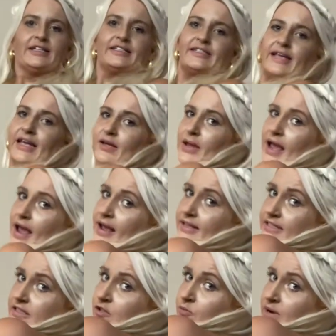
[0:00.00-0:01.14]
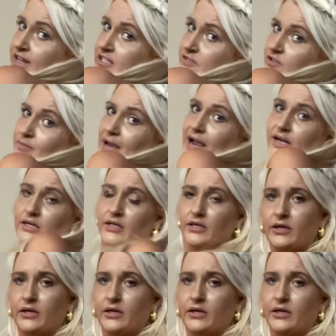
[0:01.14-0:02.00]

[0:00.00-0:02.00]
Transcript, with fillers: Same as the rest for the back